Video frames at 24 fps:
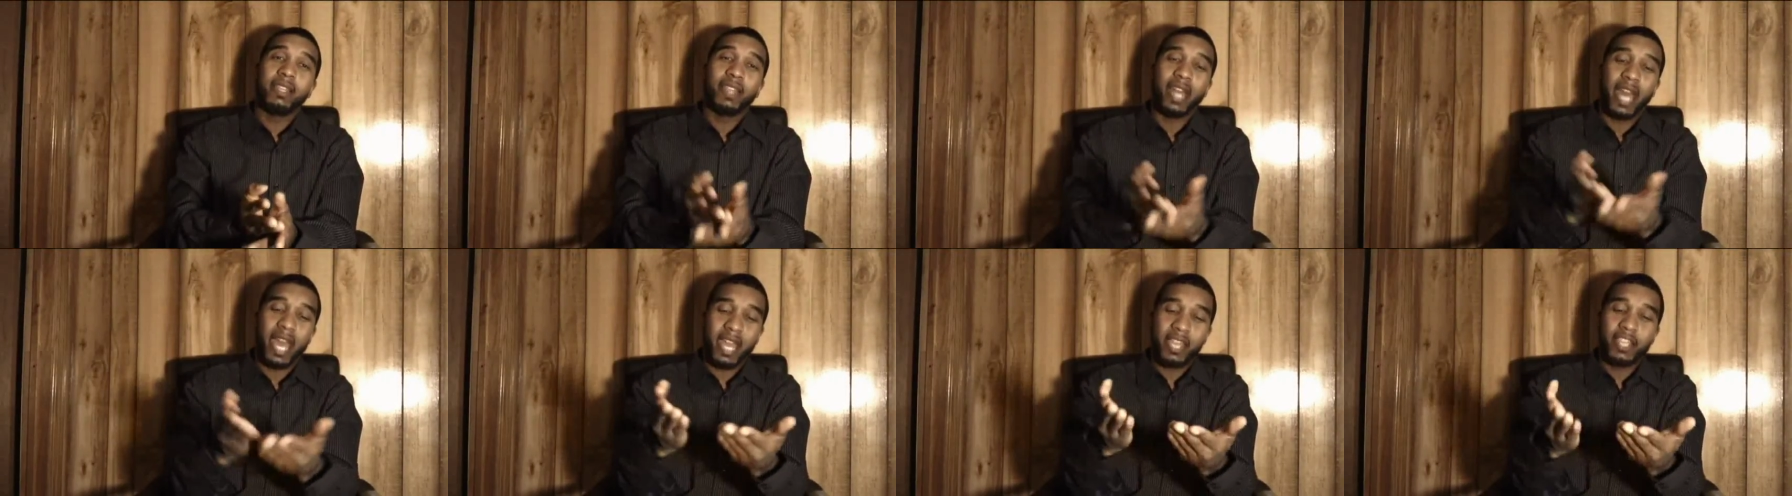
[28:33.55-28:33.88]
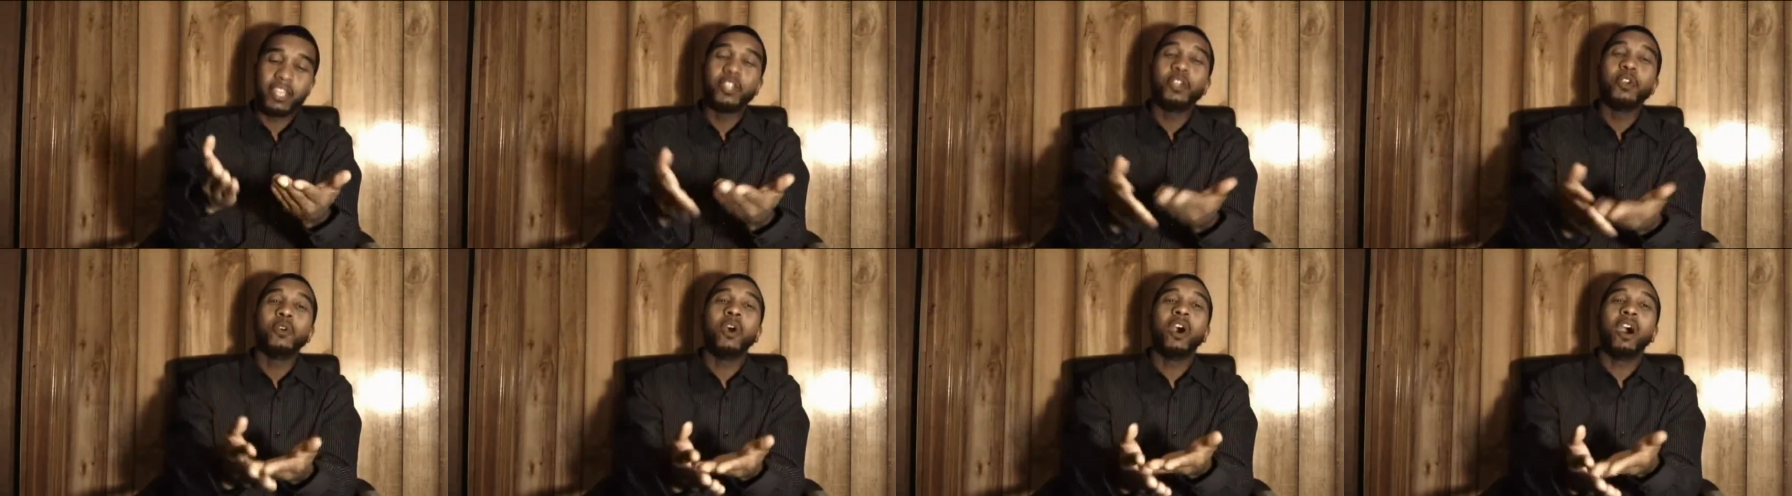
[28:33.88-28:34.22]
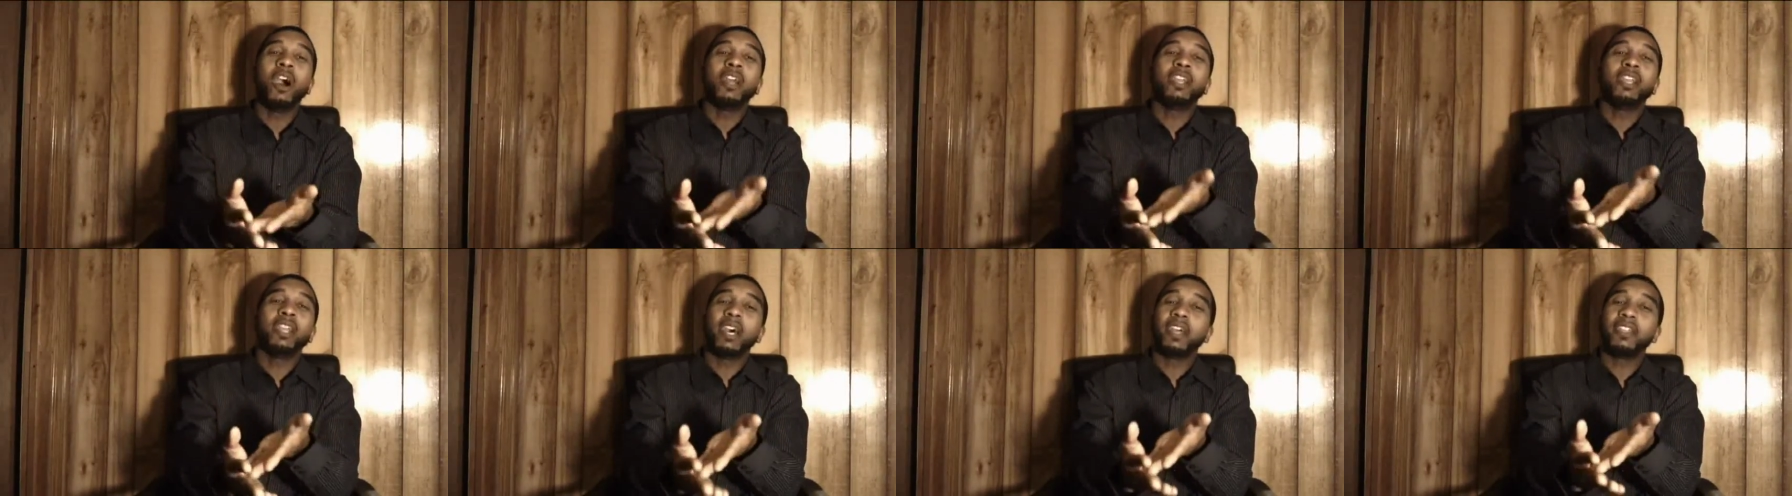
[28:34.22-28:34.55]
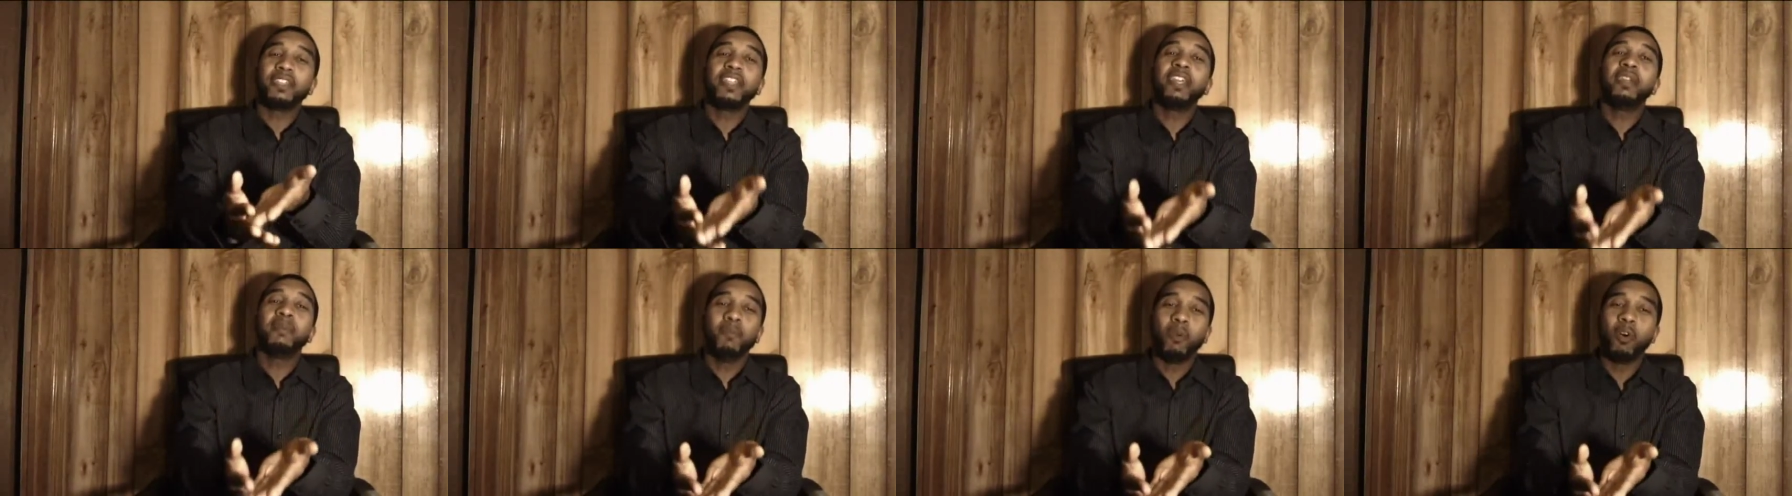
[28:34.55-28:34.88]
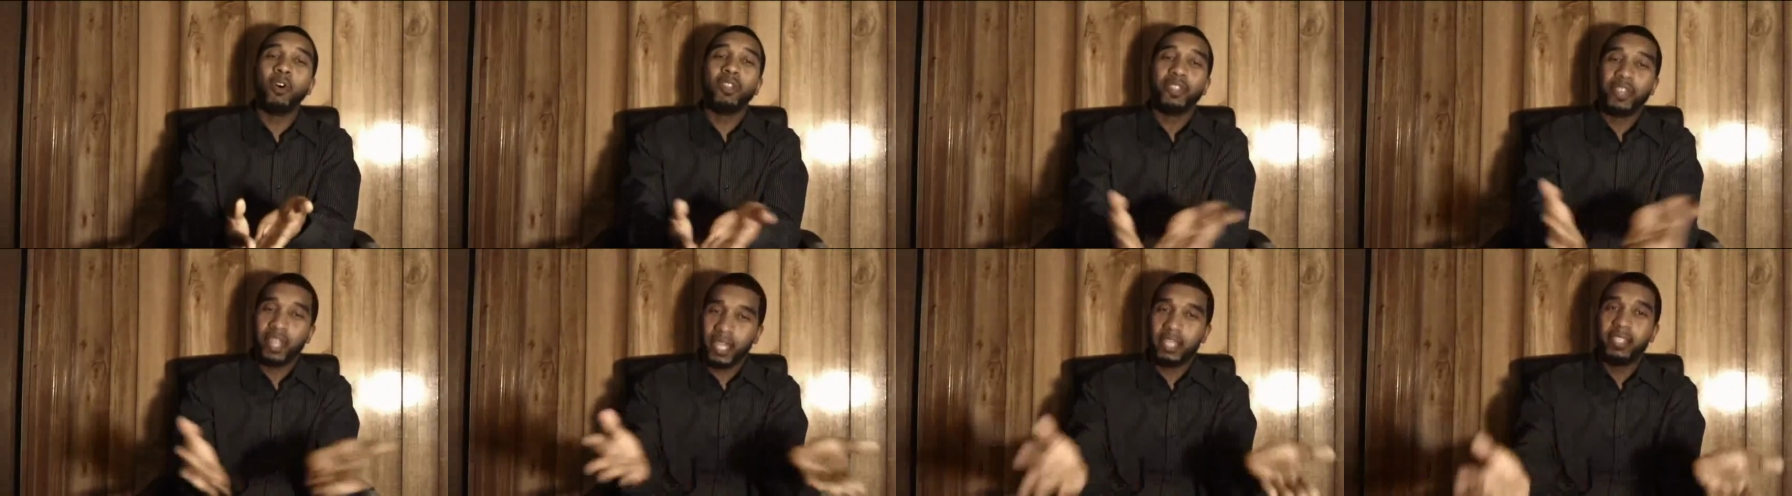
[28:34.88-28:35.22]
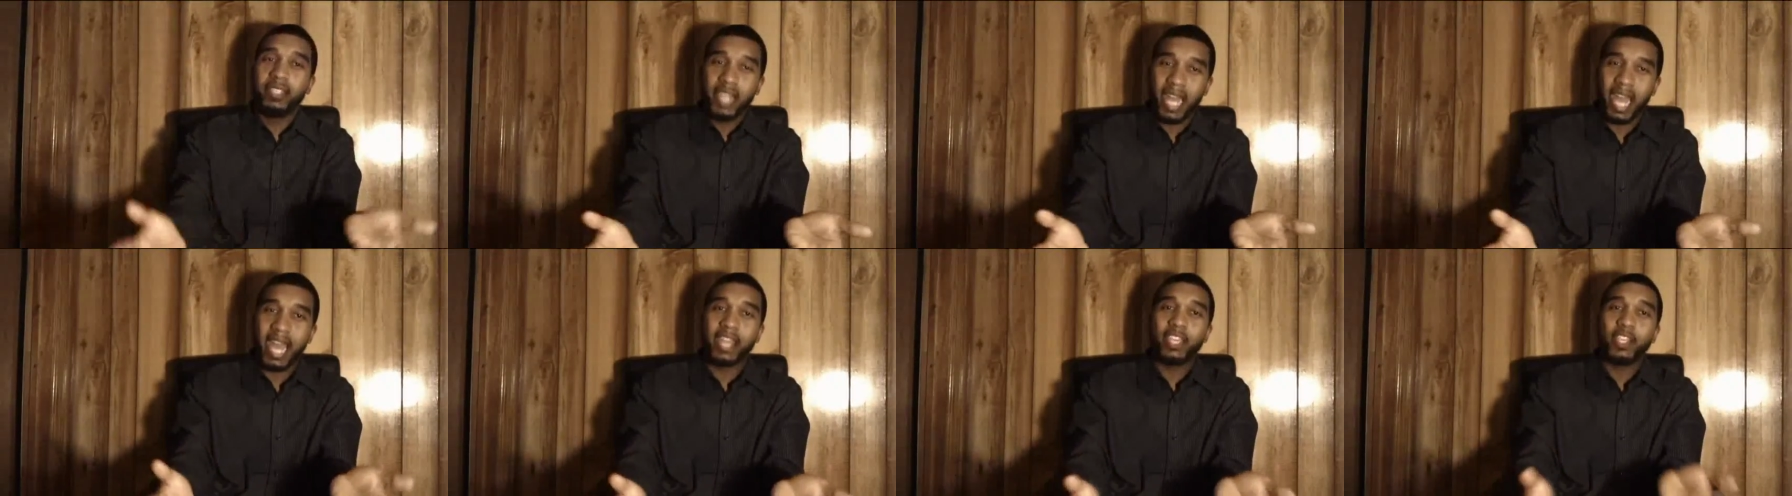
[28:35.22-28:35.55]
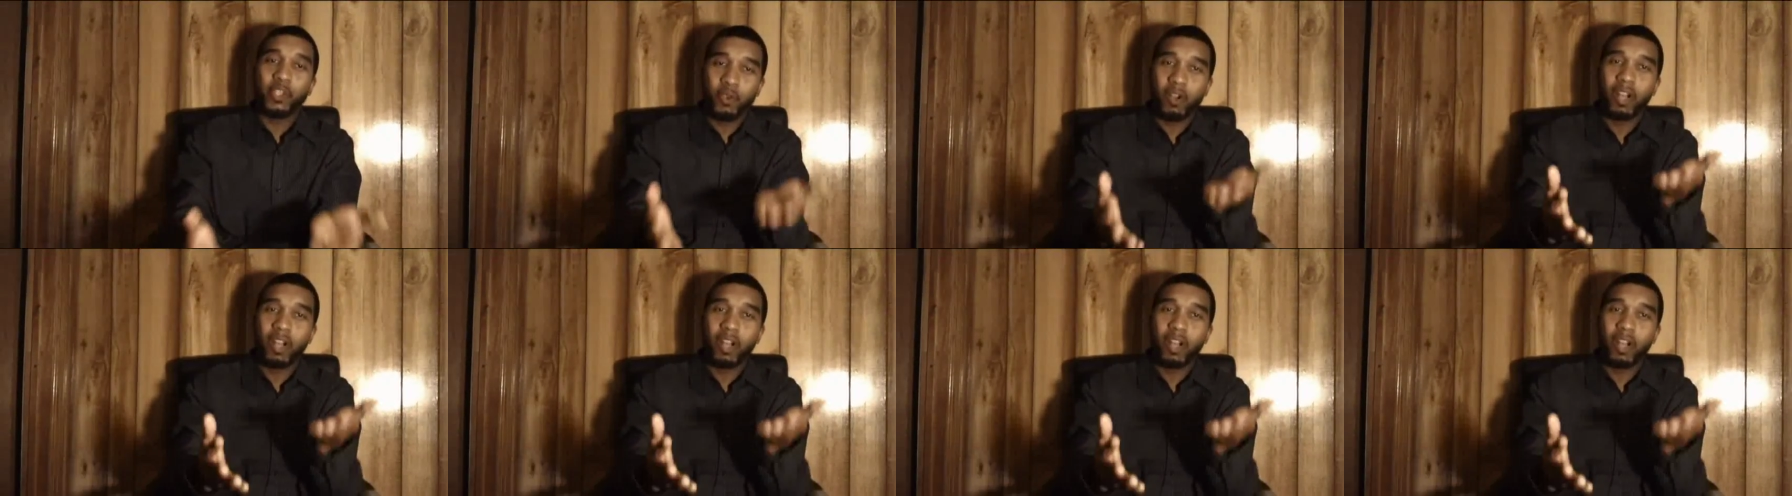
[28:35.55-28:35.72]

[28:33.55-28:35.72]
that you are nothing more than that.